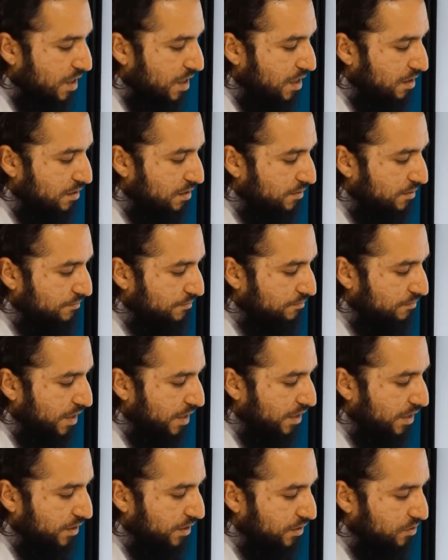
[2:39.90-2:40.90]

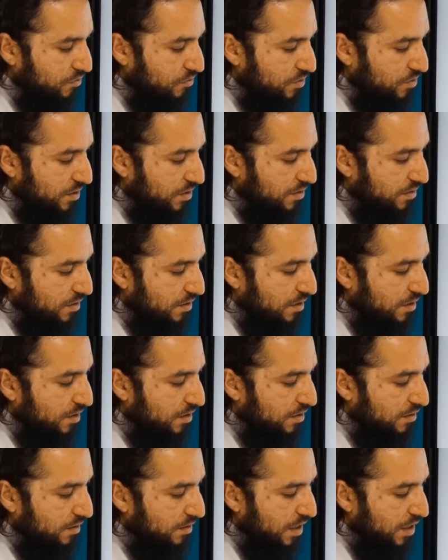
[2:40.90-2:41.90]
and it uses
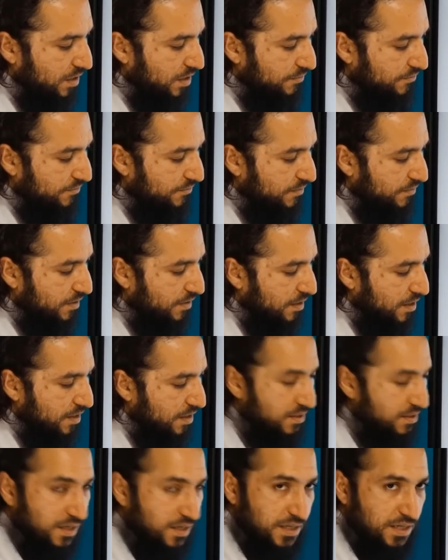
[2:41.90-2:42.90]
alif
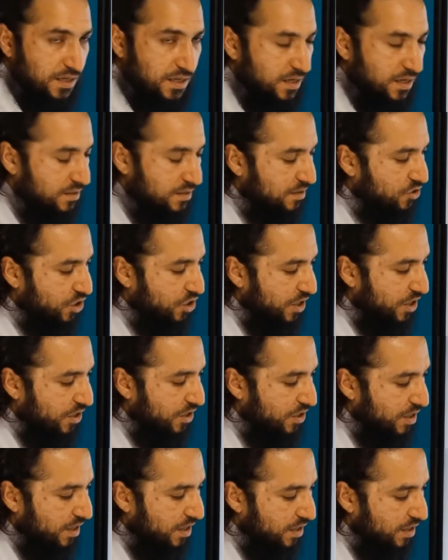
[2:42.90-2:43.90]
as a chair
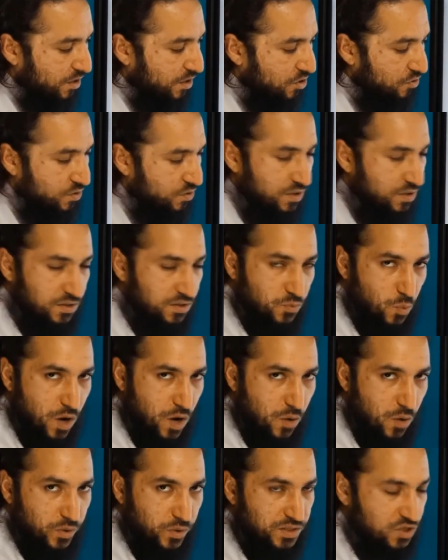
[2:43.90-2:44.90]
here. It uses
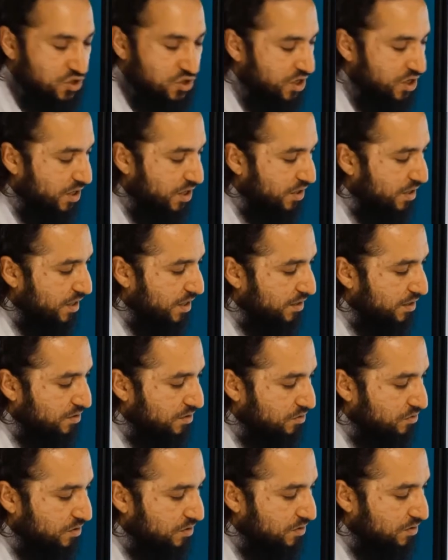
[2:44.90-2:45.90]
waw as a chair here. It
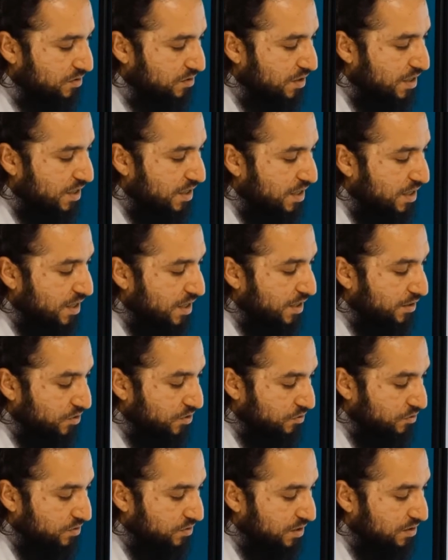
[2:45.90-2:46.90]

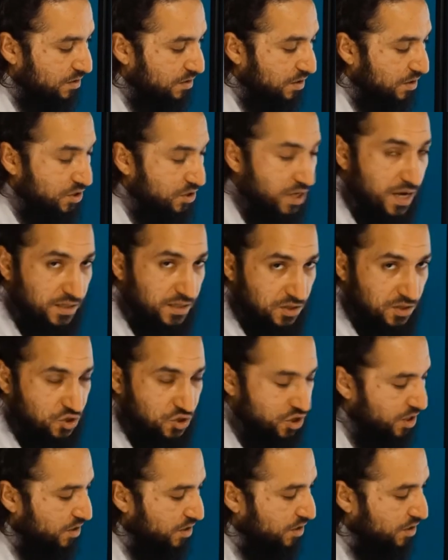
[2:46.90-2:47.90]
uses ya as a
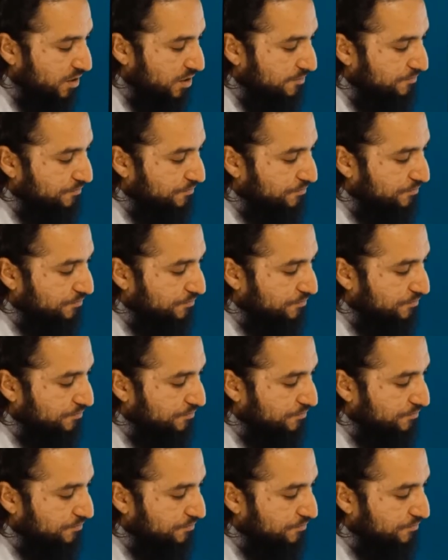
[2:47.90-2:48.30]
chair here,